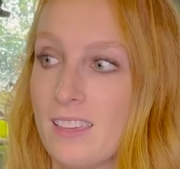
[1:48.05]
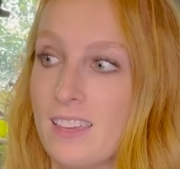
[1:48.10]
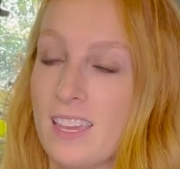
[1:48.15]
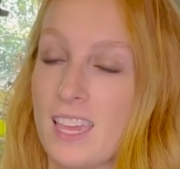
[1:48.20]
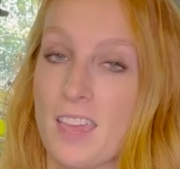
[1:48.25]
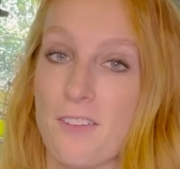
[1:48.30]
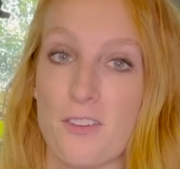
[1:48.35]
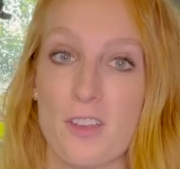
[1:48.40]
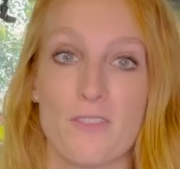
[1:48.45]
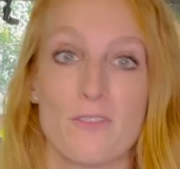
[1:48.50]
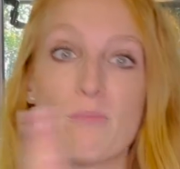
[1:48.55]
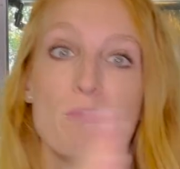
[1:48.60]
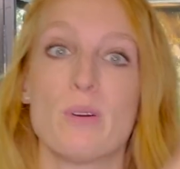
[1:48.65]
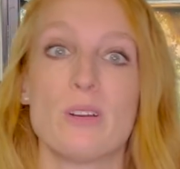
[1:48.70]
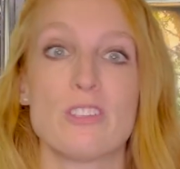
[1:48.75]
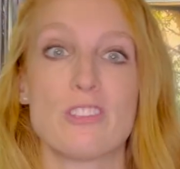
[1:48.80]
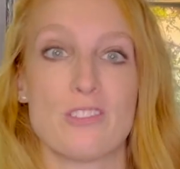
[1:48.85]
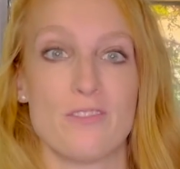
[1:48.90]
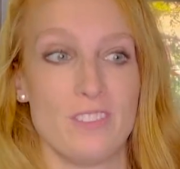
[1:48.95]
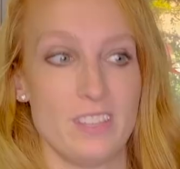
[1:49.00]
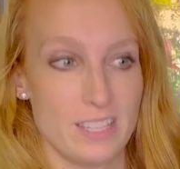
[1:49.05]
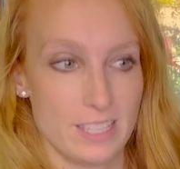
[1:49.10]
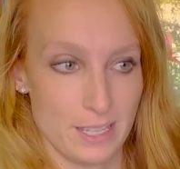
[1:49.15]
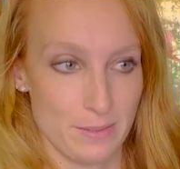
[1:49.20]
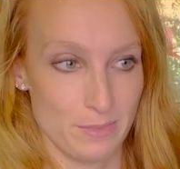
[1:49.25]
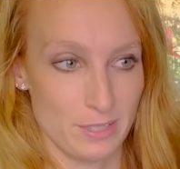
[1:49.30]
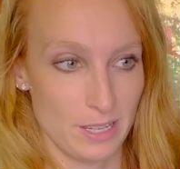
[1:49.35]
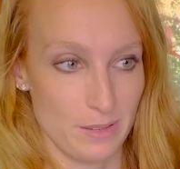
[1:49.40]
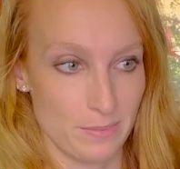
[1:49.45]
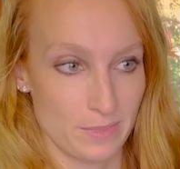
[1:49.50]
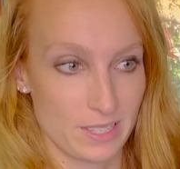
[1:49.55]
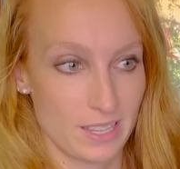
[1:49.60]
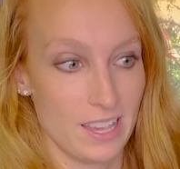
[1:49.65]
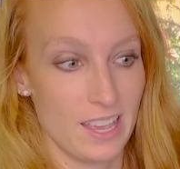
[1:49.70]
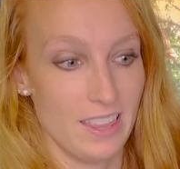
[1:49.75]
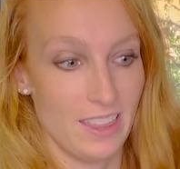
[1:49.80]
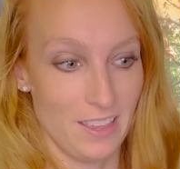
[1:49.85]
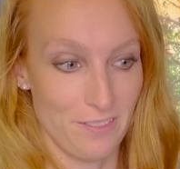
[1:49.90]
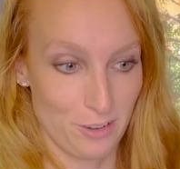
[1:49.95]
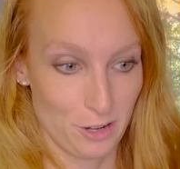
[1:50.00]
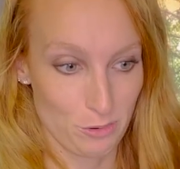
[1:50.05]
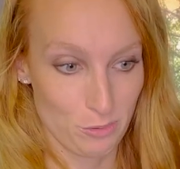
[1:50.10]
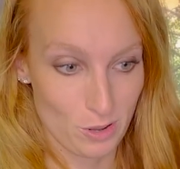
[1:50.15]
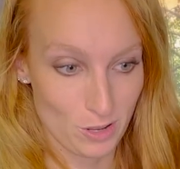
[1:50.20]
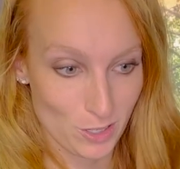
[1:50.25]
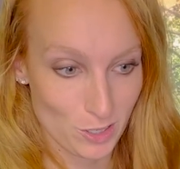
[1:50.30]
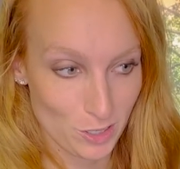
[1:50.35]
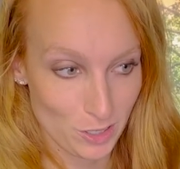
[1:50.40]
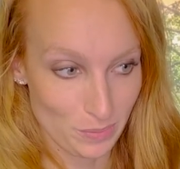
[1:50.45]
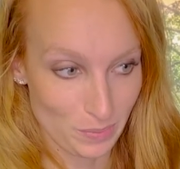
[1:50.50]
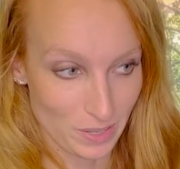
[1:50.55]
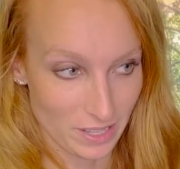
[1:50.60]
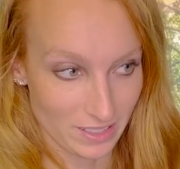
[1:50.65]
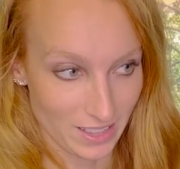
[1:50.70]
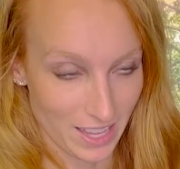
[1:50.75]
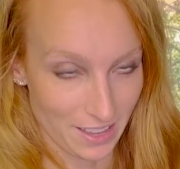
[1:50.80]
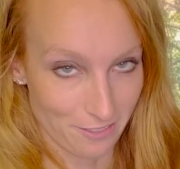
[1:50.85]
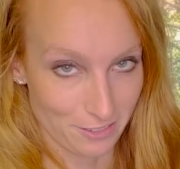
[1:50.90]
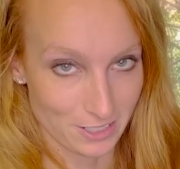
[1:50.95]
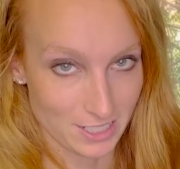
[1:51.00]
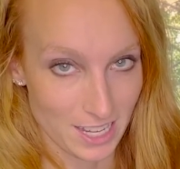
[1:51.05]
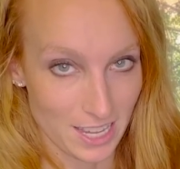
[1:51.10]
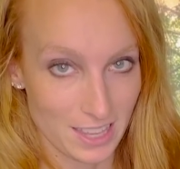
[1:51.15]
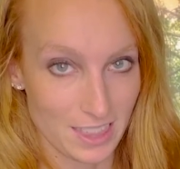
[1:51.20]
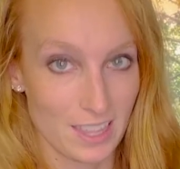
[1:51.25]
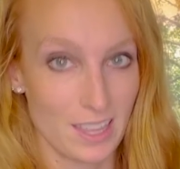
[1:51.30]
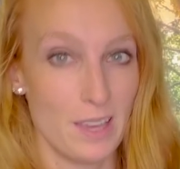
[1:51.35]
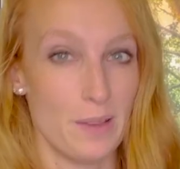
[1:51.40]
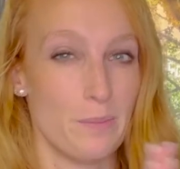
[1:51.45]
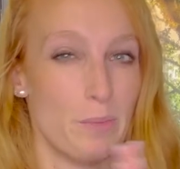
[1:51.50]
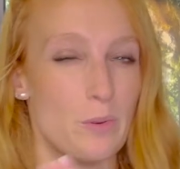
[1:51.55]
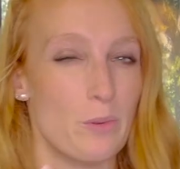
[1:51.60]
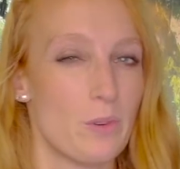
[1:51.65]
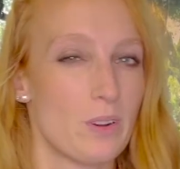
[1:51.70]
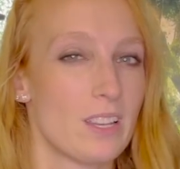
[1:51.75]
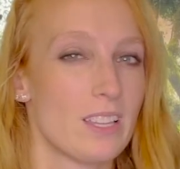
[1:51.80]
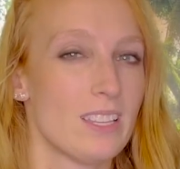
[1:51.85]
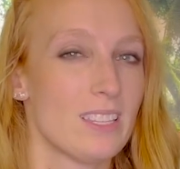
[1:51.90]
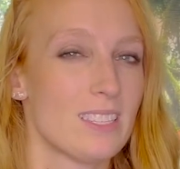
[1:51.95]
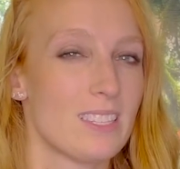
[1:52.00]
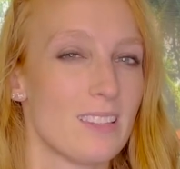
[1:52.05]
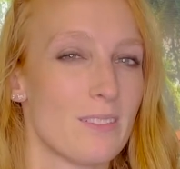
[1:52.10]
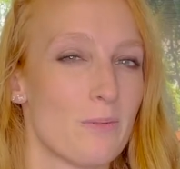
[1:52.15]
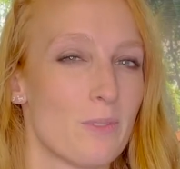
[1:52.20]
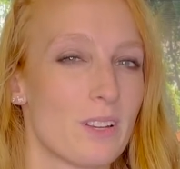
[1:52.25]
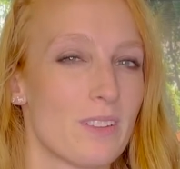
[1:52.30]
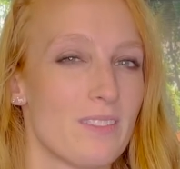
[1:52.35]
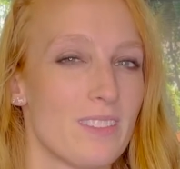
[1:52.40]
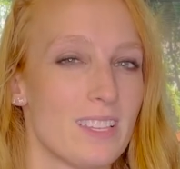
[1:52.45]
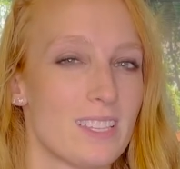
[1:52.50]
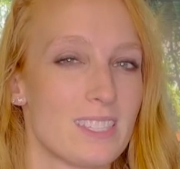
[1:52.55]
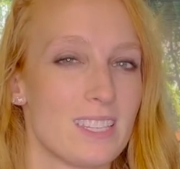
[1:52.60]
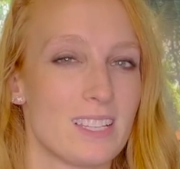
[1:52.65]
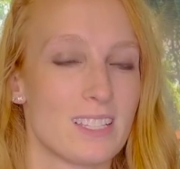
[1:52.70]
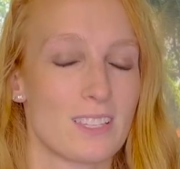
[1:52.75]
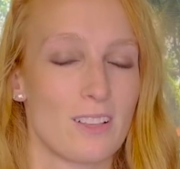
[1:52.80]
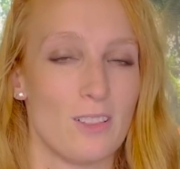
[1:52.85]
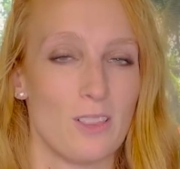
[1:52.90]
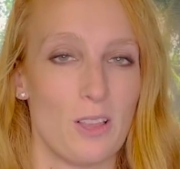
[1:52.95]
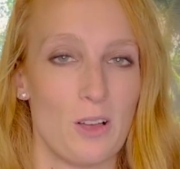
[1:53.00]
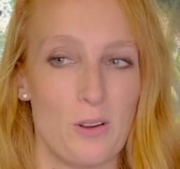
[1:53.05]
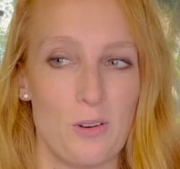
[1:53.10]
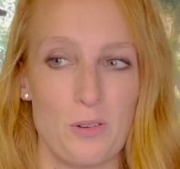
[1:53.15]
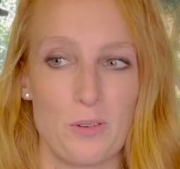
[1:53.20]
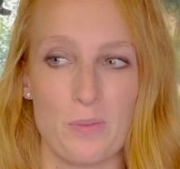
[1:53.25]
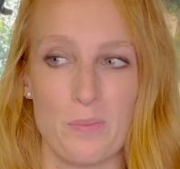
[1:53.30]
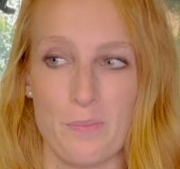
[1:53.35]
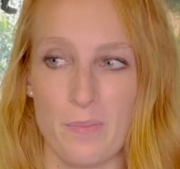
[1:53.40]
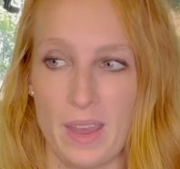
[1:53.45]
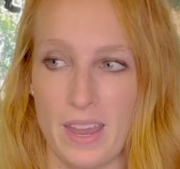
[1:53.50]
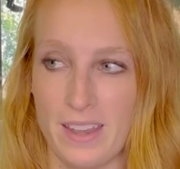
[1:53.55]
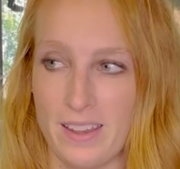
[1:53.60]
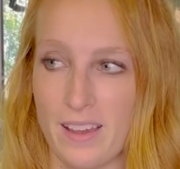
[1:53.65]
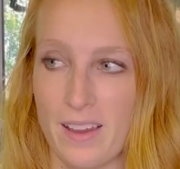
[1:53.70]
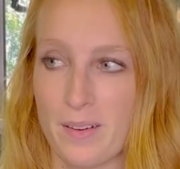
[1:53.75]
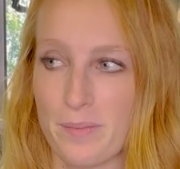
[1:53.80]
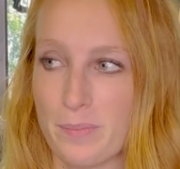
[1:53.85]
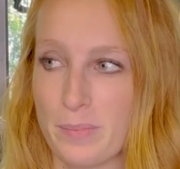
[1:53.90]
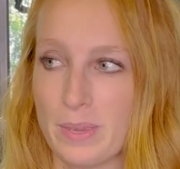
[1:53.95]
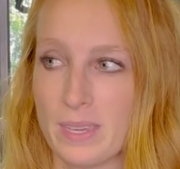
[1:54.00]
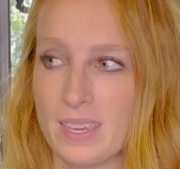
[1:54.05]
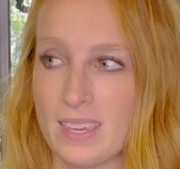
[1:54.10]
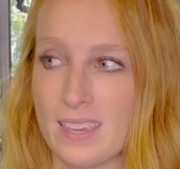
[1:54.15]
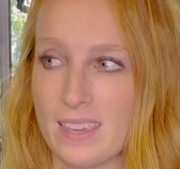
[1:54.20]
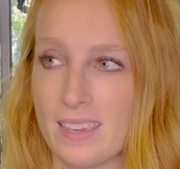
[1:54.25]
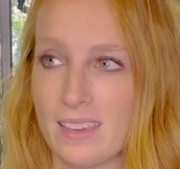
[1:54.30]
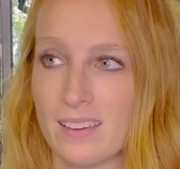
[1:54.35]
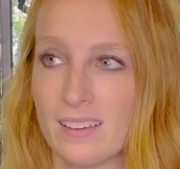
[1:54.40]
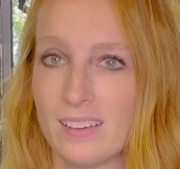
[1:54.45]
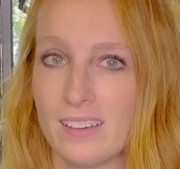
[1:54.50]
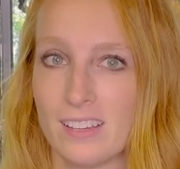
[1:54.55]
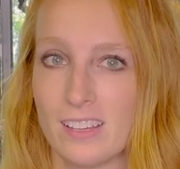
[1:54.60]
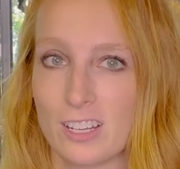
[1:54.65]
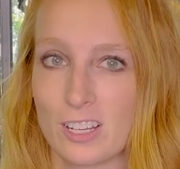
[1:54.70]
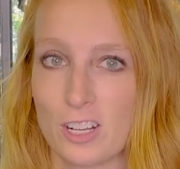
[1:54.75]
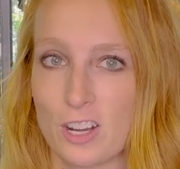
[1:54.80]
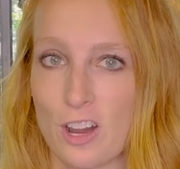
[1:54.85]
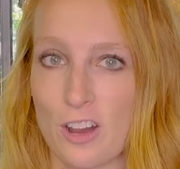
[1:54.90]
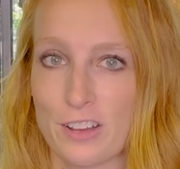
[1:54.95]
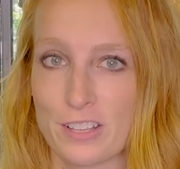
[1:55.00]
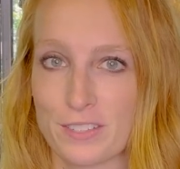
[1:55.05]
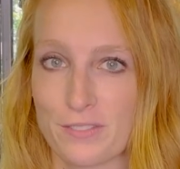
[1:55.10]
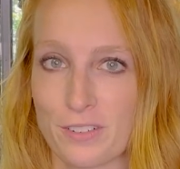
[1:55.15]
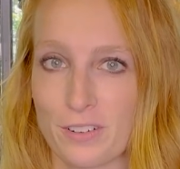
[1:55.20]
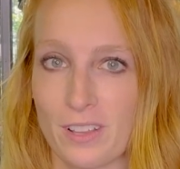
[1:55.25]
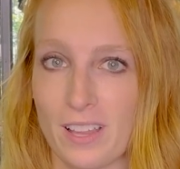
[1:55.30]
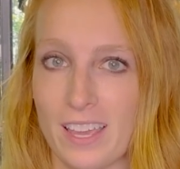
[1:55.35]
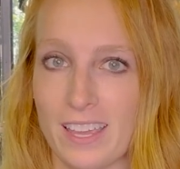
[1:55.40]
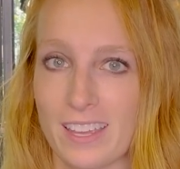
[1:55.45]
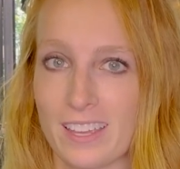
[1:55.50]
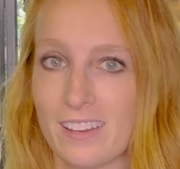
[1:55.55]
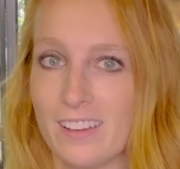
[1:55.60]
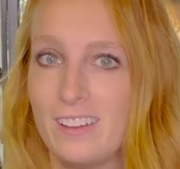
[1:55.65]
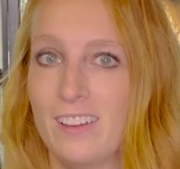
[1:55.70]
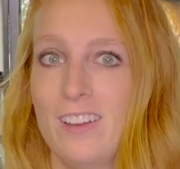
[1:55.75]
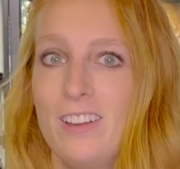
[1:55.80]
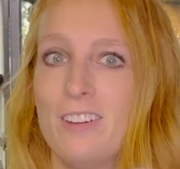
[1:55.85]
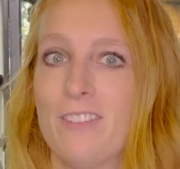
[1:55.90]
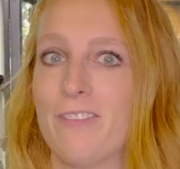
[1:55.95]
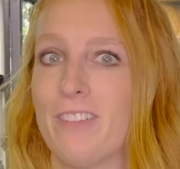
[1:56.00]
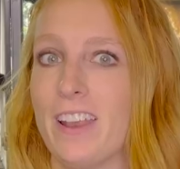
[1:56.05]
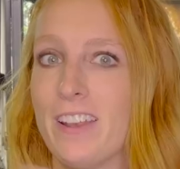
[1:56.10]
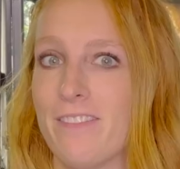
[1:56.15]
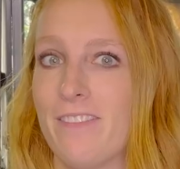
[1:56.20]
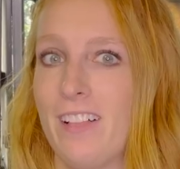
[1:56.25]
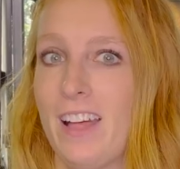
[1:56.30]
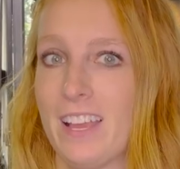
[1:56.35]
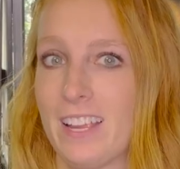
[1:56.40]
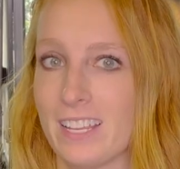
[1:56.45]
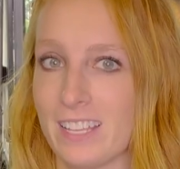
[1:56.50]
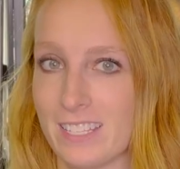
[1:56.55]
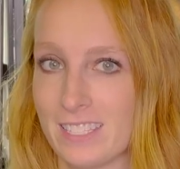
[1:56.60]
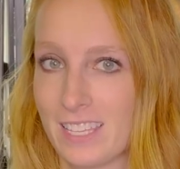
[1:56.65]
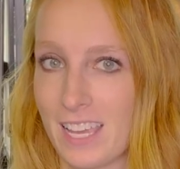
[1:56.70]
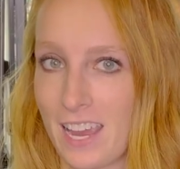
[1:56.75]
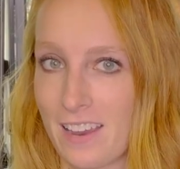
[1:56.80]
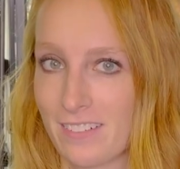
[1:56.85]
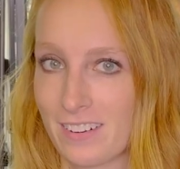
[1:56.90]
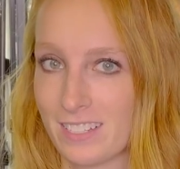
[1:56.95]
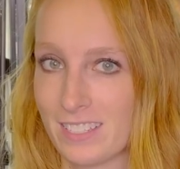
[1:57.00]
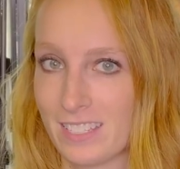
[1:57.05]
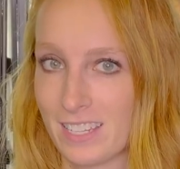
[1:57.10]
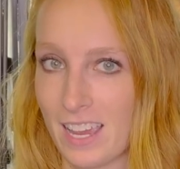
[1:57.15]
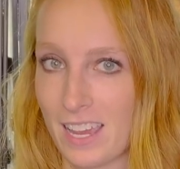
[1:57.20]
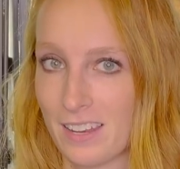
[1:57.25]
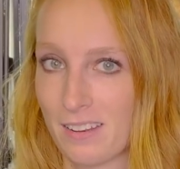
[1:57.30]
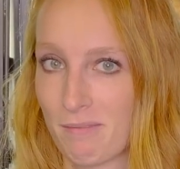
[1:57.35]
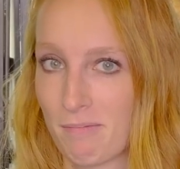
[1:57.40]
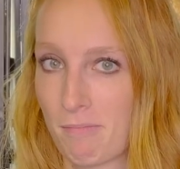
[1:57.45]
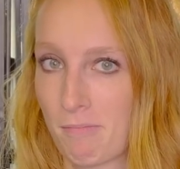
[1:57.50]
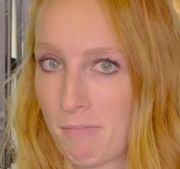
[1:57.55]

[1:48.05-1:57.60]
If you have a bunch of these symptoms, that very well could be life or death. But one of these things alone may not be cause for like red flag and sirens yet.